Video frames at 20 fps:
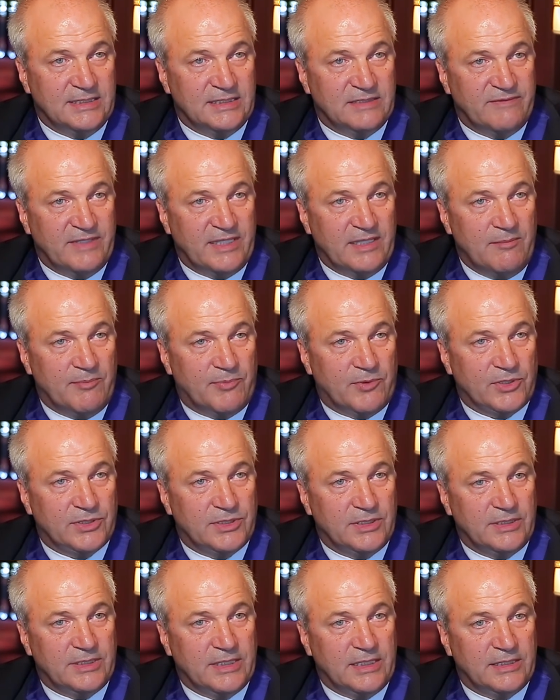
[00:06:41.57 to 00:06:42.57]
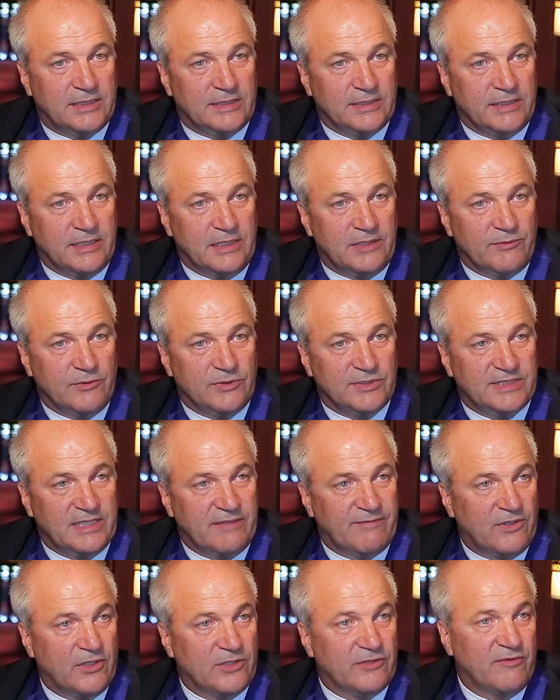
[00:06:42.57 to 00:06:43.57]
It's very important that uh, it will
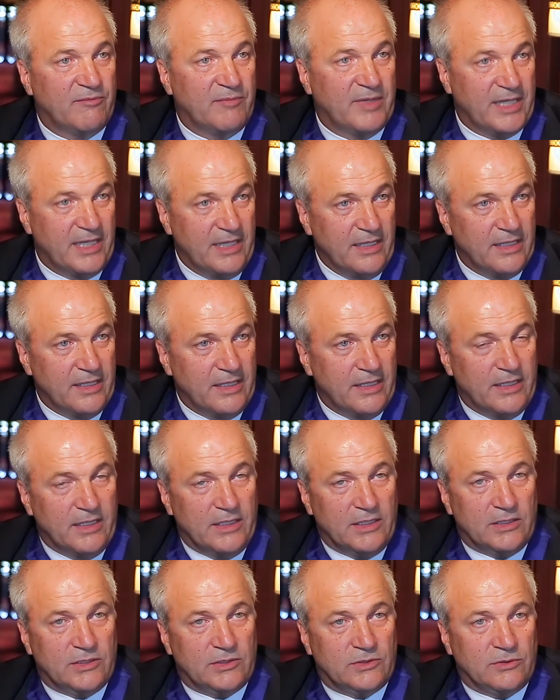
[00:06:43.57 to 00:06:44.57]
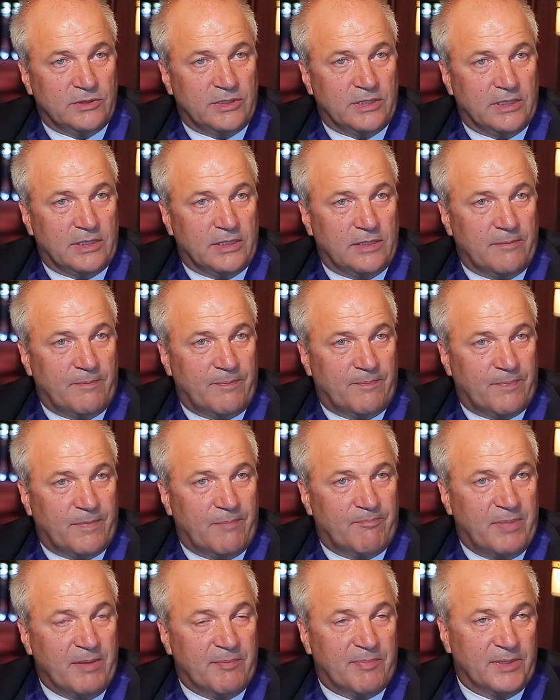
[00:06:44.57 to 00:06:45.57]
save a lot of money to the
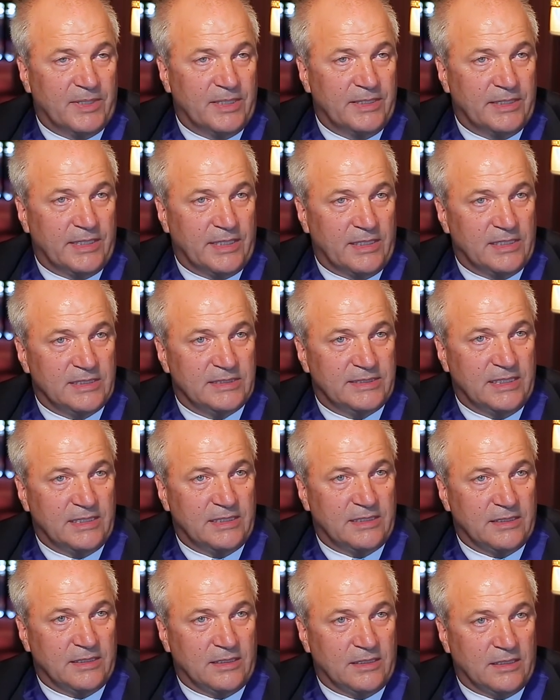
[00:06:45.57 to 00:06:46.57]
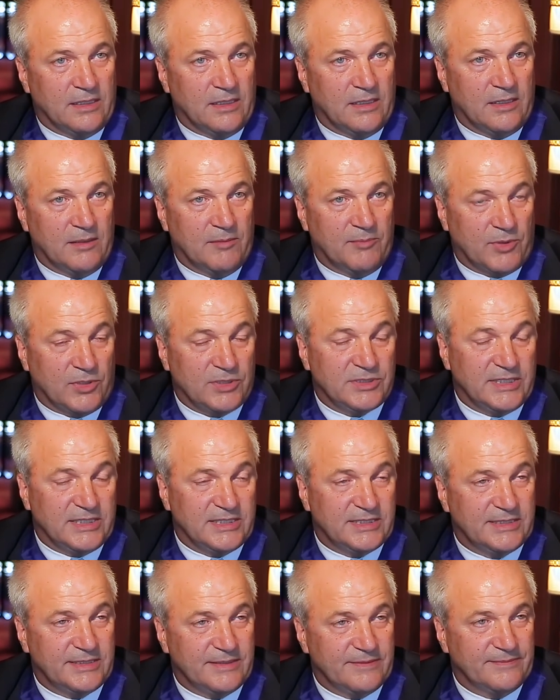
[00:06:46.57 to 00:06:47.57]
people in the real estate uh,
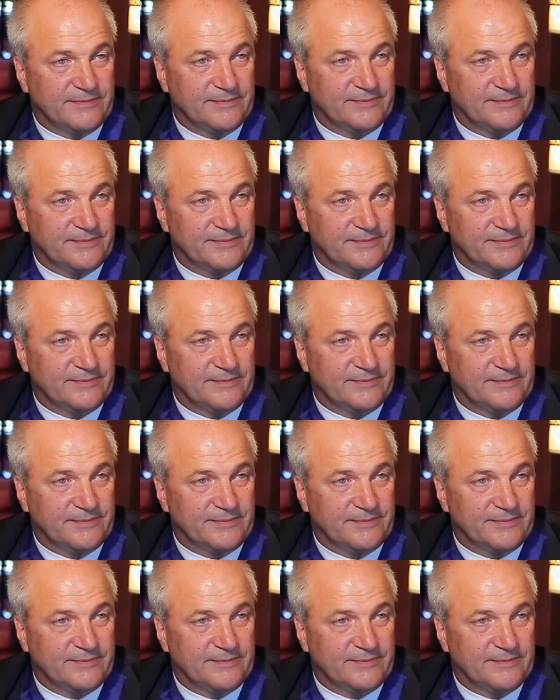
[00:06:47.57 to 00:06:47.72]
process.